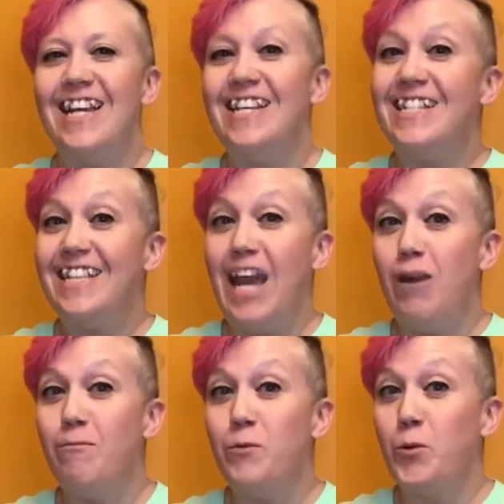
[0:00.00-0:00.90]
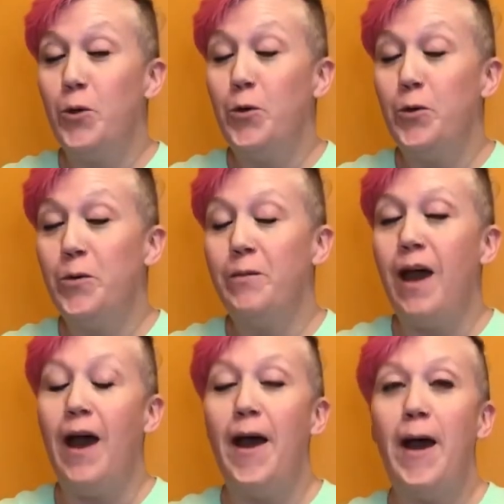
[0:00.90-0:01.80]
escape room.
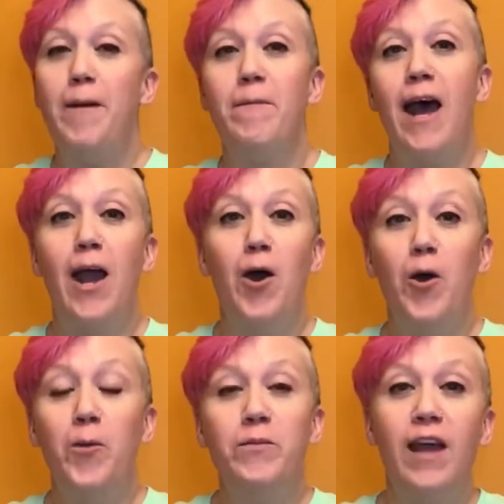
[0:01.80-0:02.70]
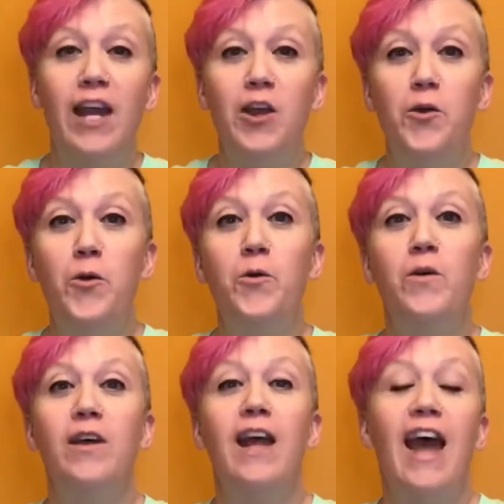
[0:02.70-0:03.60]
I hope that you
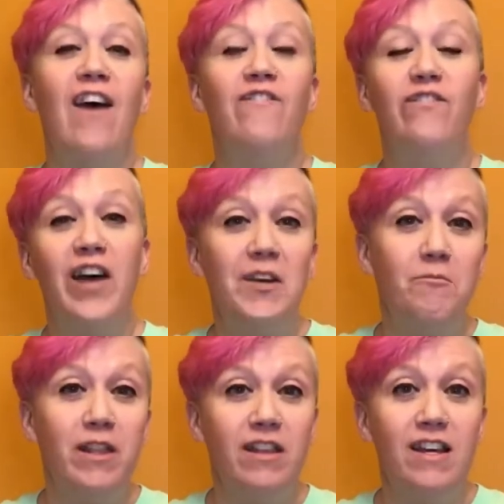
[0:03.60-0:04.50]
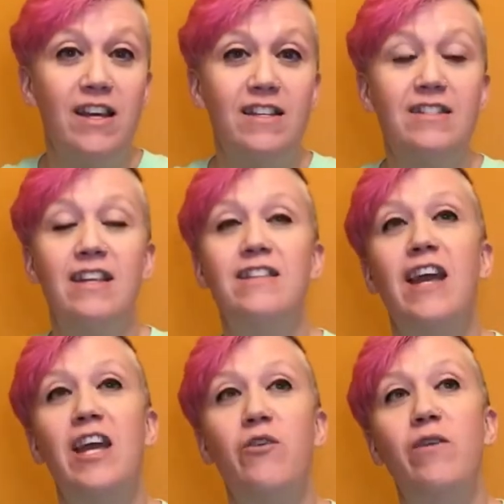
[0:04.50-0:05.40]
have fun with this and
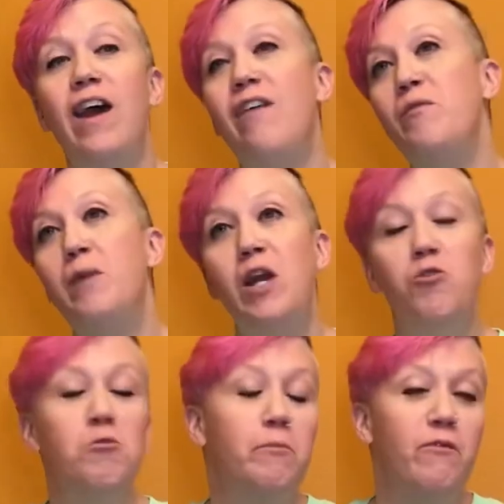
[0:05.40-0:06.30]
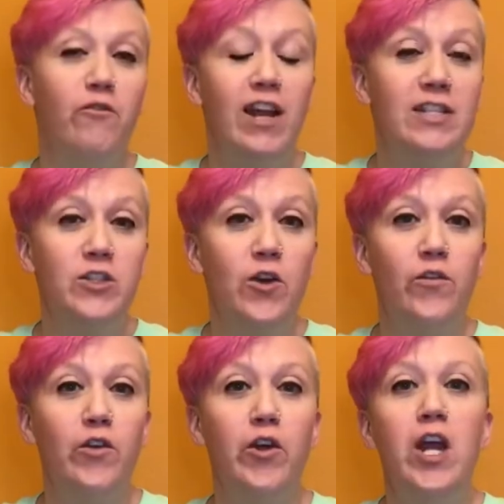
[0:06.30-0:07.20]
that you have a big group of friends
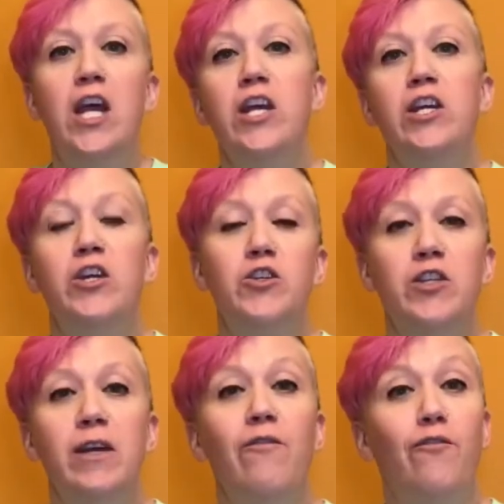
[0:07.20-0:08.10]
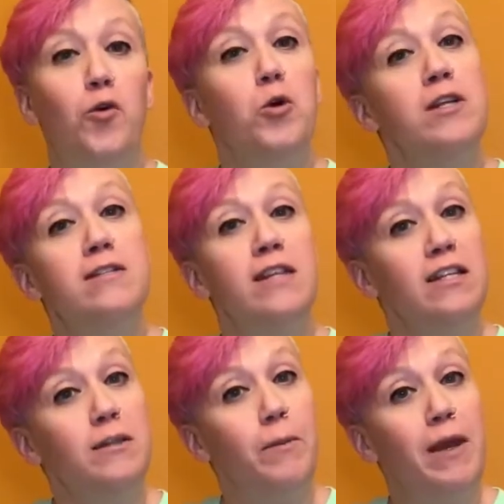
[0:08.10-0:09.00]
over. Usually 4 to
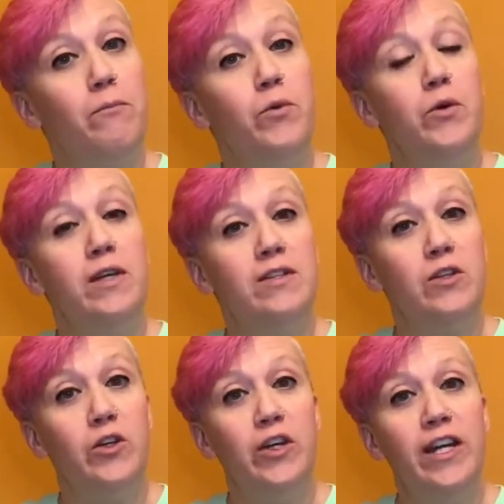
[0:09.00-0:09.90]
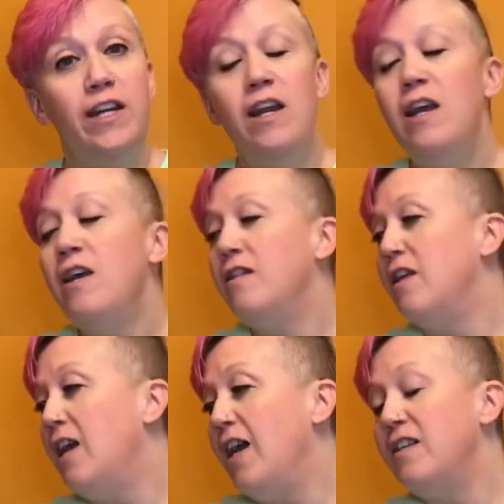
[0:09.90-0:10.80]
6 people is good. The
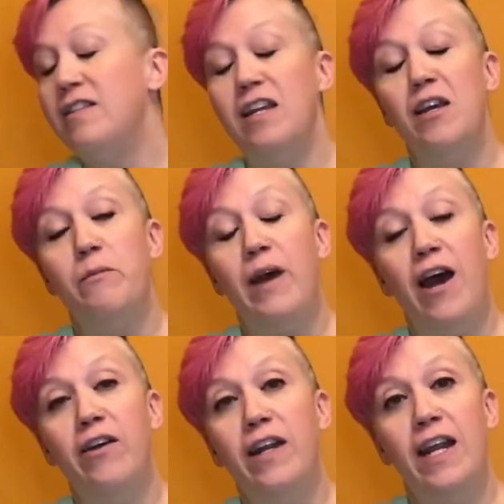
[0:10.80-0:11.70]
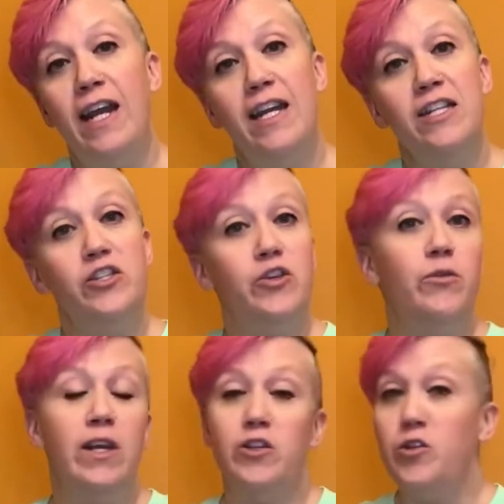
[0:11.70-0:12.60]
nice thing about it is you
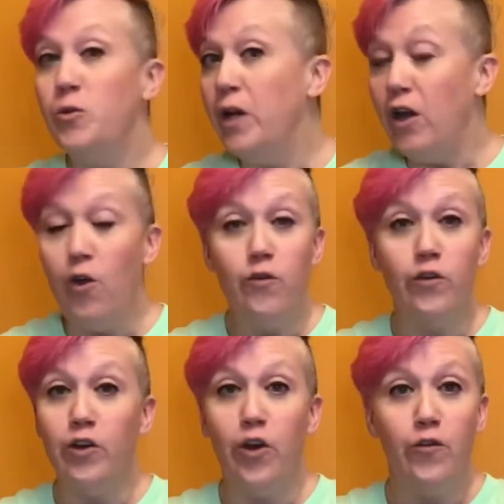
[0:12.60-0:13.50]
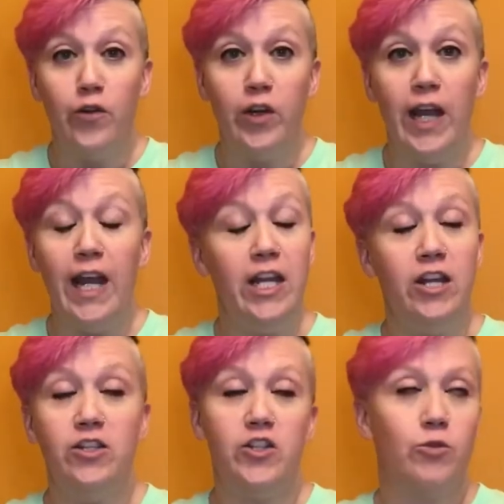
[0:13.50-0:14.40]
can do it over and over again. You
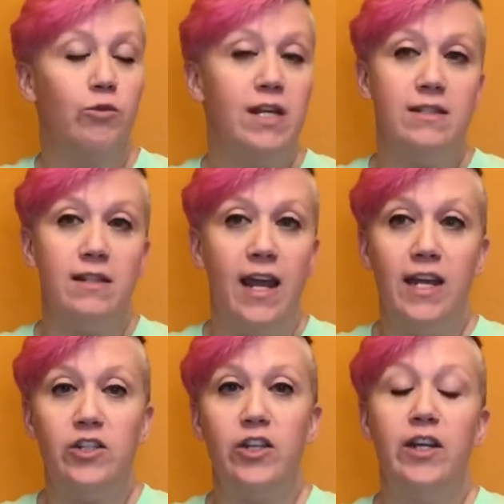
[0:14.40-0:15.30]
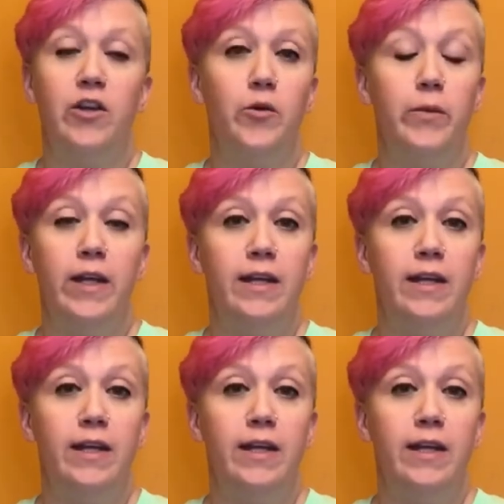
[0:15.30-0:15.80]
just restage it, no big